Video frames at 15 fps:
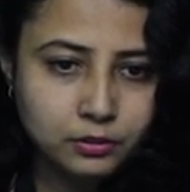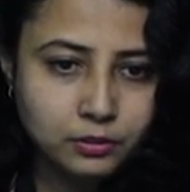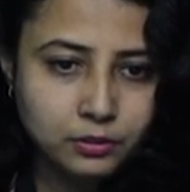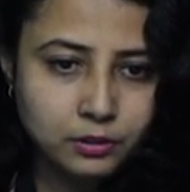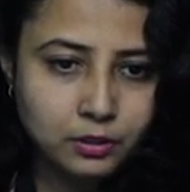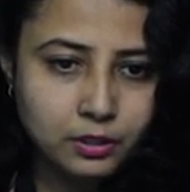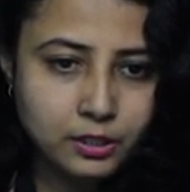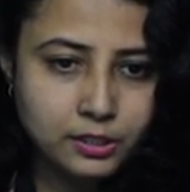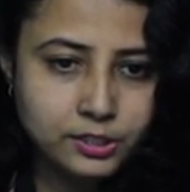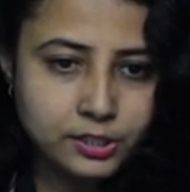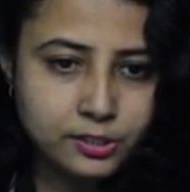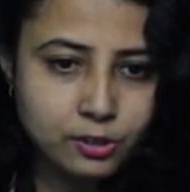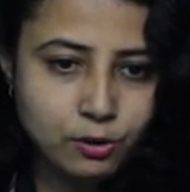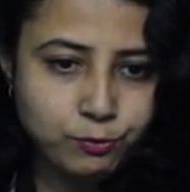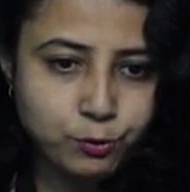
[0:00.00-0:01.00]
legend
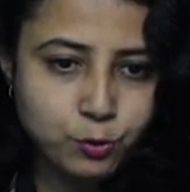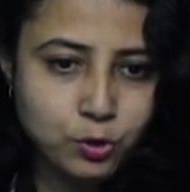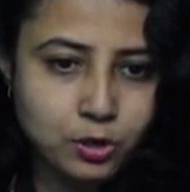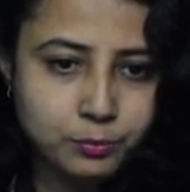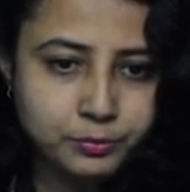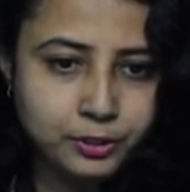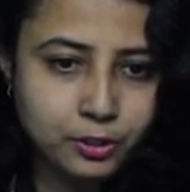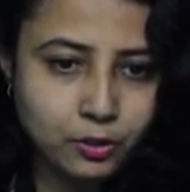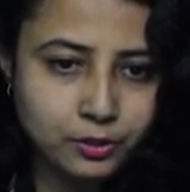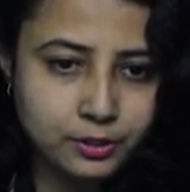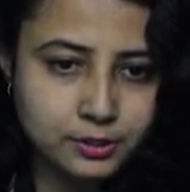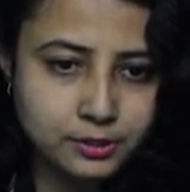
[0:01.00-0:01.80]
of worm theories